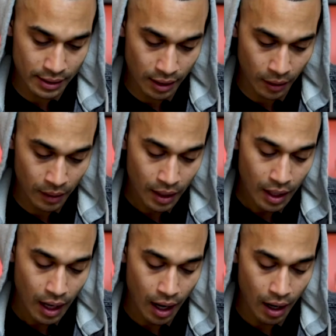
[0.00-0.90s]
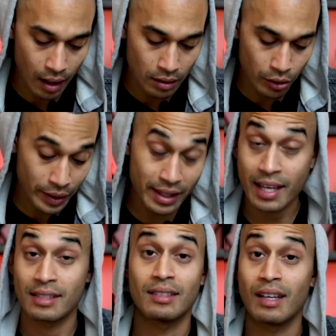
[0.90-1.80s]
So 3
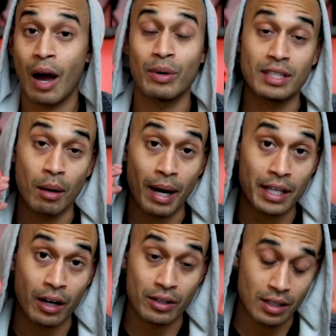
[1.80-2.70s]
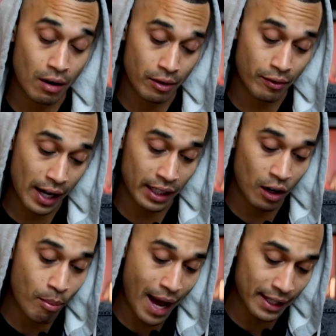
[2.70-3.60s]
things I would tell my younger self if I could
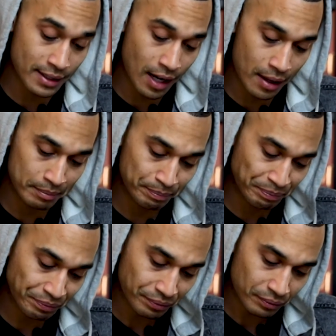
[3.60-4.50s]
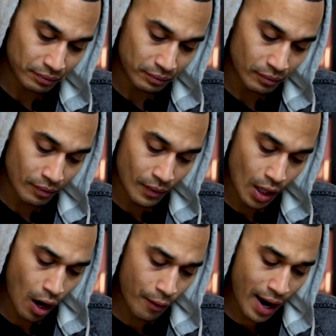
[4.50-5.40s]
go back in time.
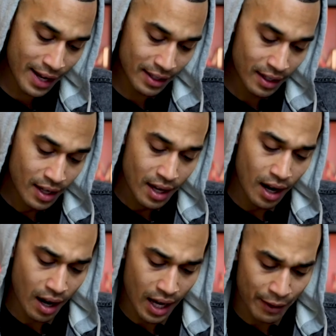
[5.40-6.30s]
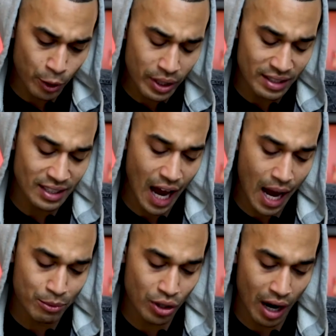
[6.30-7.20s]
All right. If you could
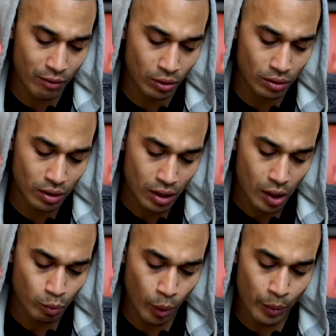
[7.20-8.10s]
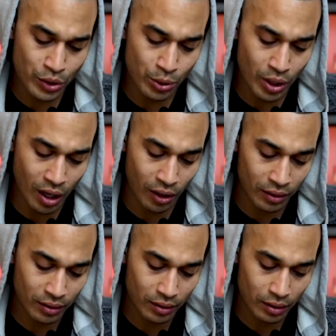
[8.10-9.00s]
time travel, when would you go?
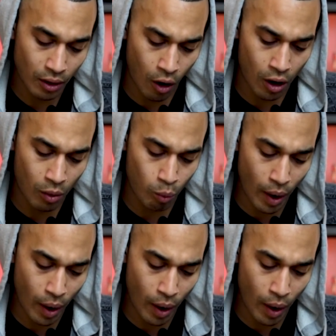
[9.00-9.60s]
Or